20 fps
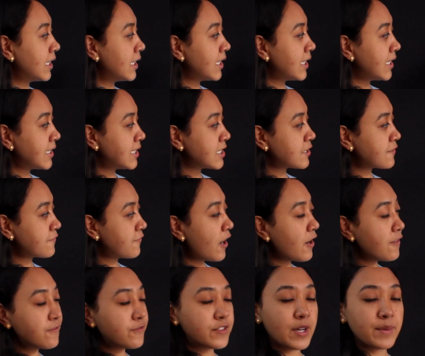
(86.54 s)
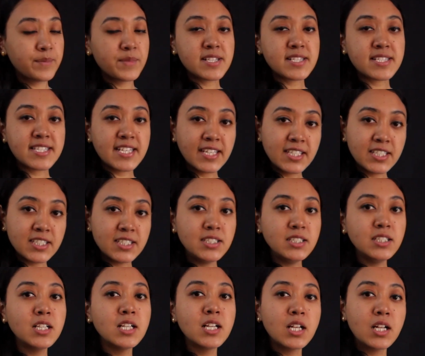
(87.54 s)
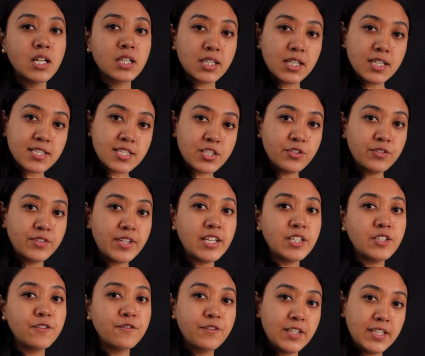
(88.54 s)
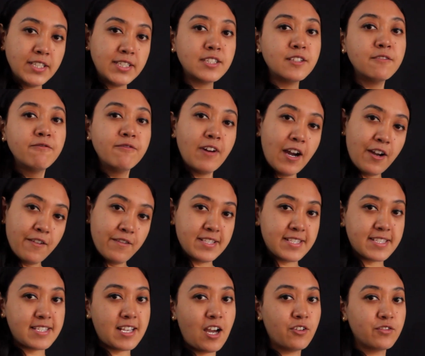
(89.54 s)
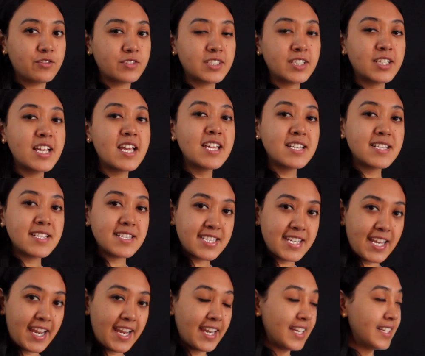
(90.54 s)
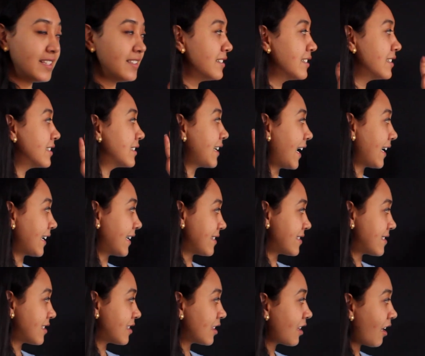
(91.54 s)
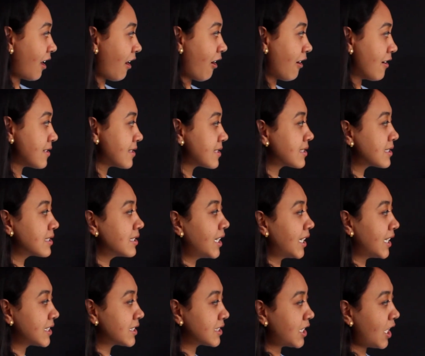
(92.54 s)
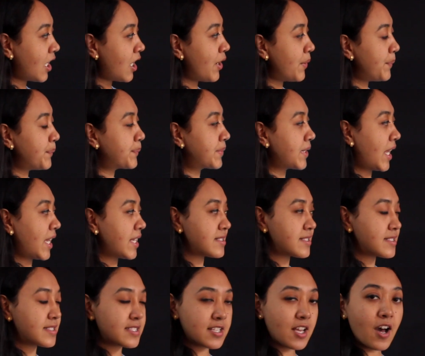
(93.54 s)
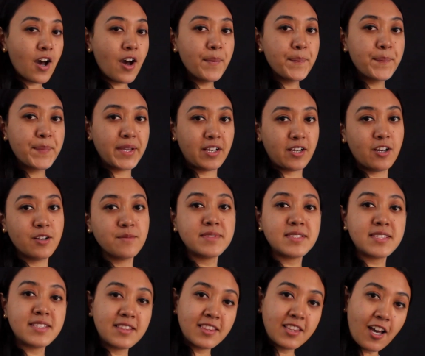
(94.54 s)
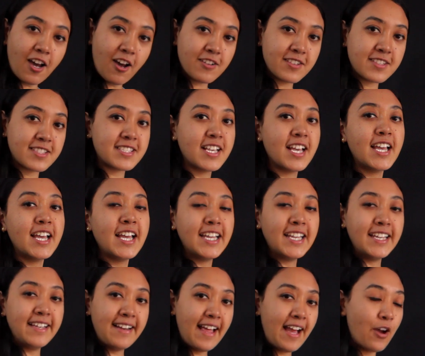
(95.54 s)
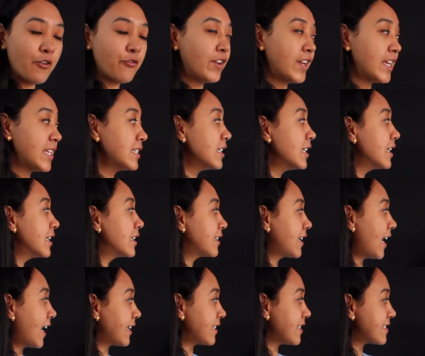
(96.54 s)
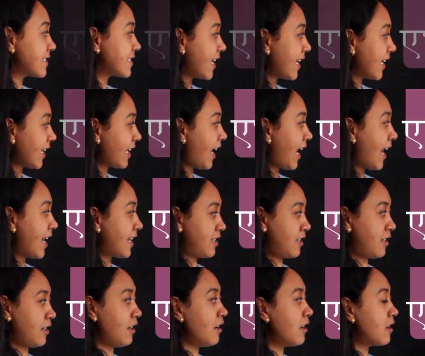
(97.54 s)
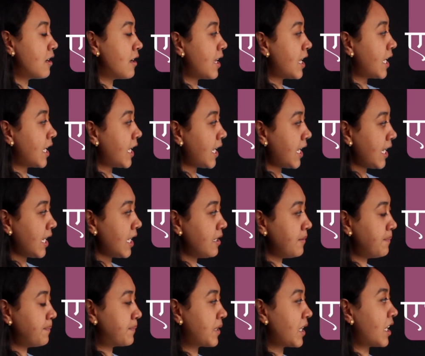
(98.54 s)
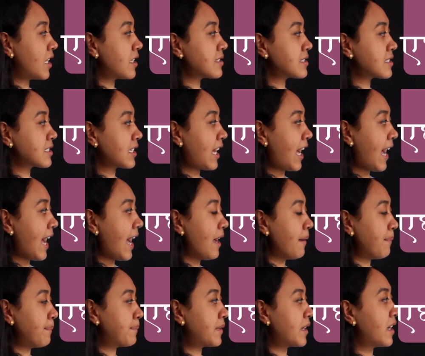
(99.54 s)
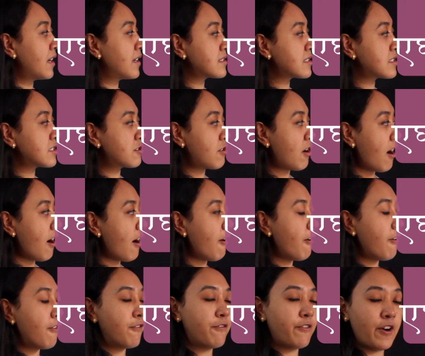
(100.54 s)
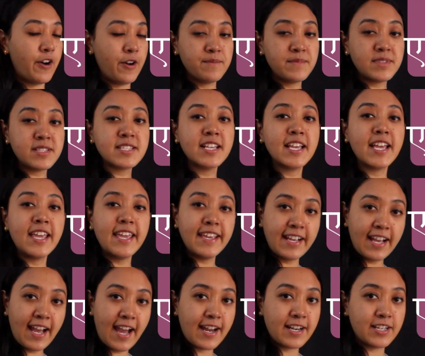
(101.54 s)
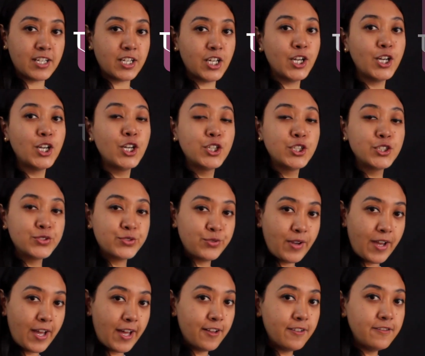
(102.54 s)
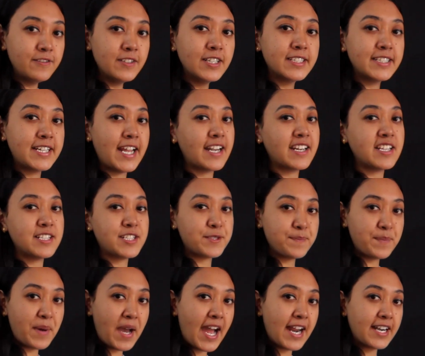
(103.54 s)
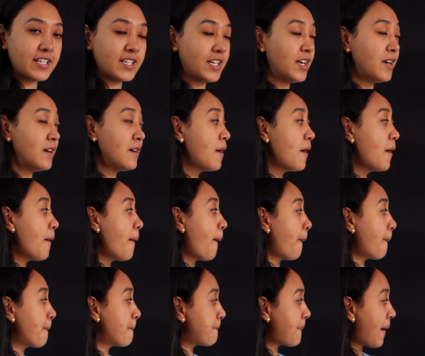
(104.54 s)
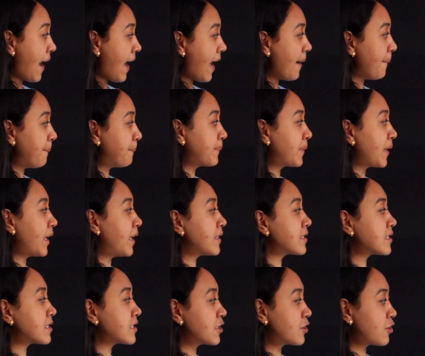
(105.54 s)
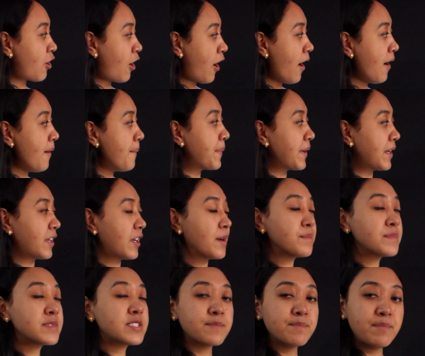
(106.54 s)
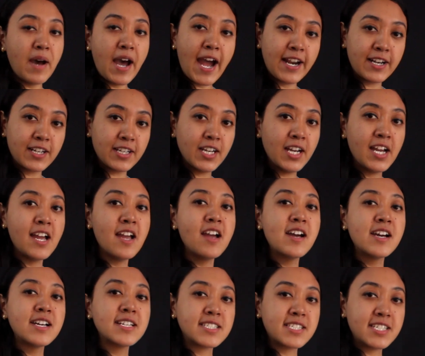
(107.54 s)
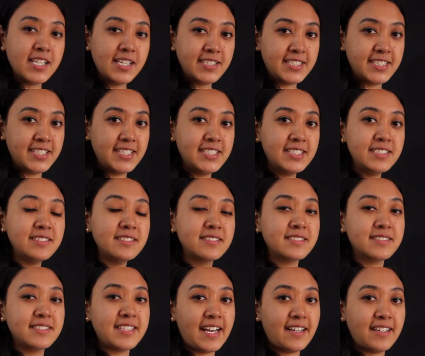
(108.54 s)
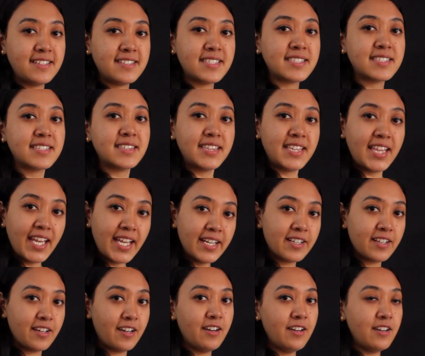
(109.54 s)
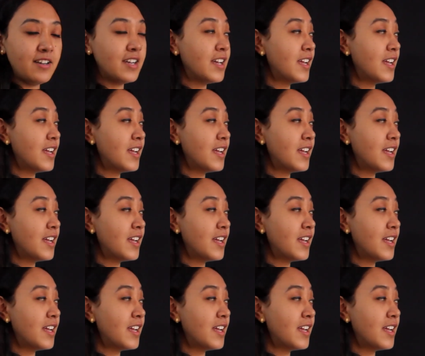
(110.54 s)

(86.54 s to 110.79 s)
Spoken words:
It is formed from the single consonant with vowel sound. 10, that is das. Da plus sa becomes das. 11, that is ekara. A plus kha plus ra forms ekara. 12, that is bara. Ba plus ra becomes bara. 13, that is tera.